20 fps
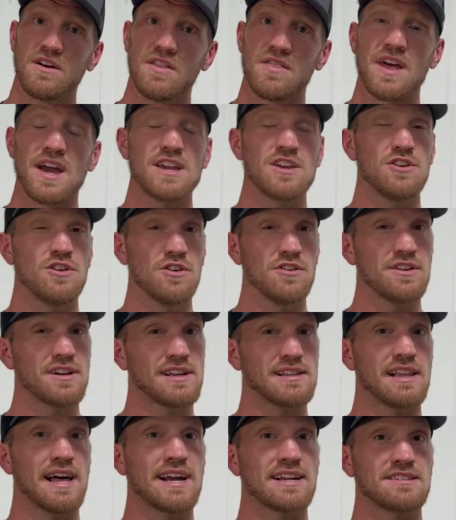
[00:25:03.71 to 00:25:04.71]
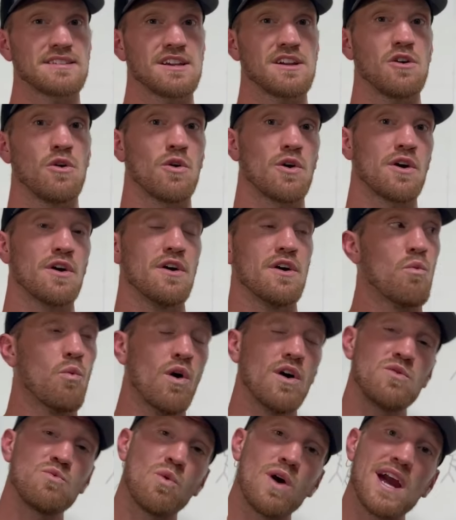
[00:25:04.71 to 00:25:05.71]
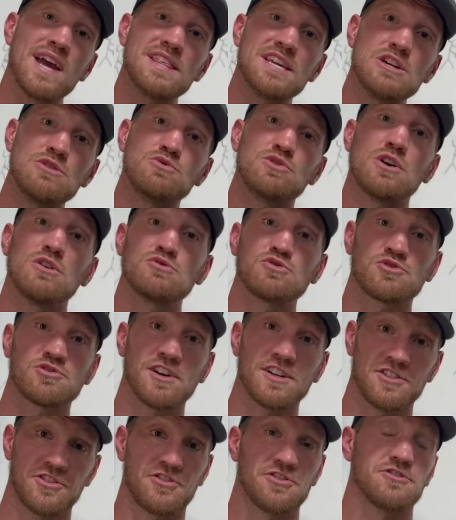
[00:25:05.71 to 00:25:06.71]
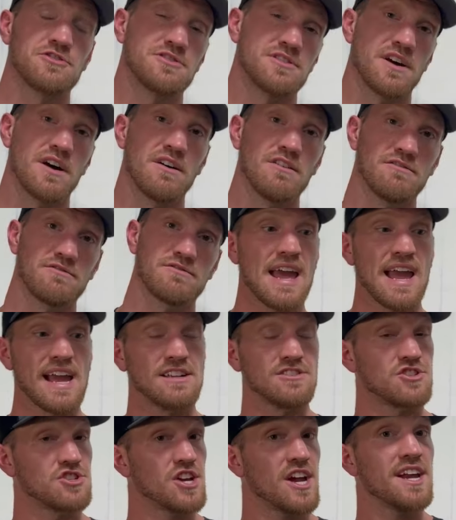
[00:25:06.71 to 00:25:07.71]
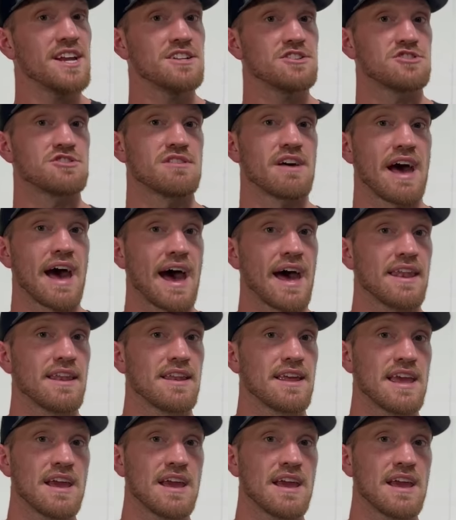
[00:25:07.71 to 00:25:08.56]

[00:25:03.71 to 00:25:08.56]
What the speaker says: that you're neglecting or one way that you don't trust yourself and change that,